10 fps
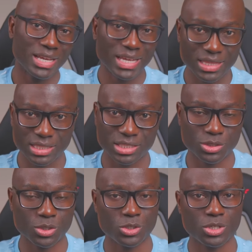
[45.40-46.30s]
in this
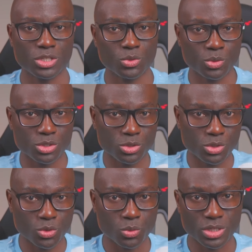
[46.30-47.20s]
industry, you want to
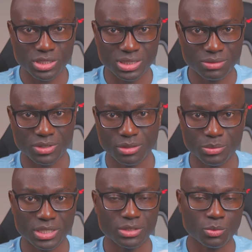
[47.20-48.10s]
know what is
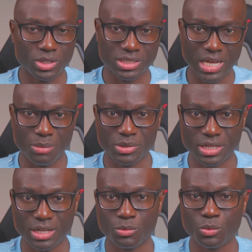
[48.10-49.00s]
developing, what is
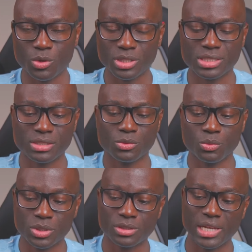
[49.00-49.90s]
happening, and what
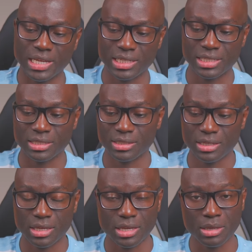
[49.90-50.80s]
will likely
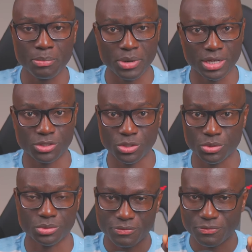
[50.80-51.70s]
impact
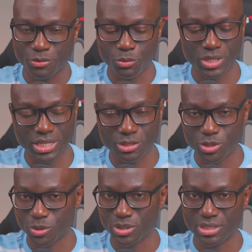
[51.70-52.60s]
you before we get
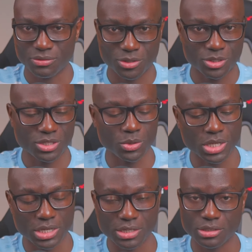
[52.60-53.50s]
into it, if you're new
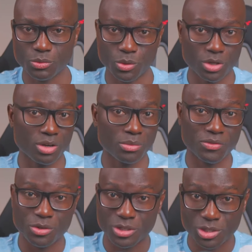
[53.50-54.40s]
here, welcome. If
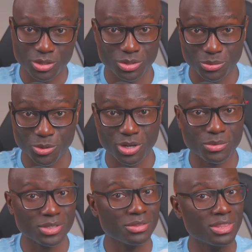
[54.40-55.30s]
you're a returning
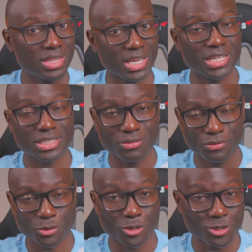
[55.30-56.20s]
subscriber, thanks
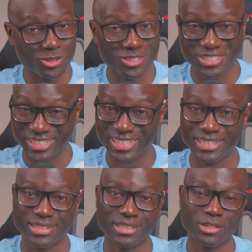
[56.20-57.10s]
for tuning in
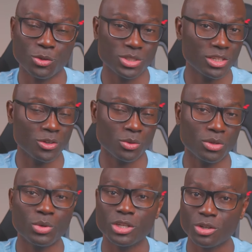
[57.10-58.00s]
again. It goes a long way
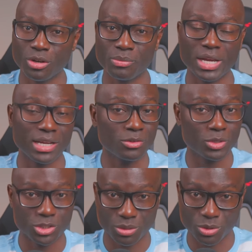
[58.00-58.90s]
when you come back, when
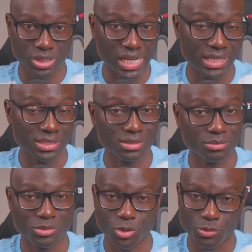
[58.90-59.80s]
you drop those likes. So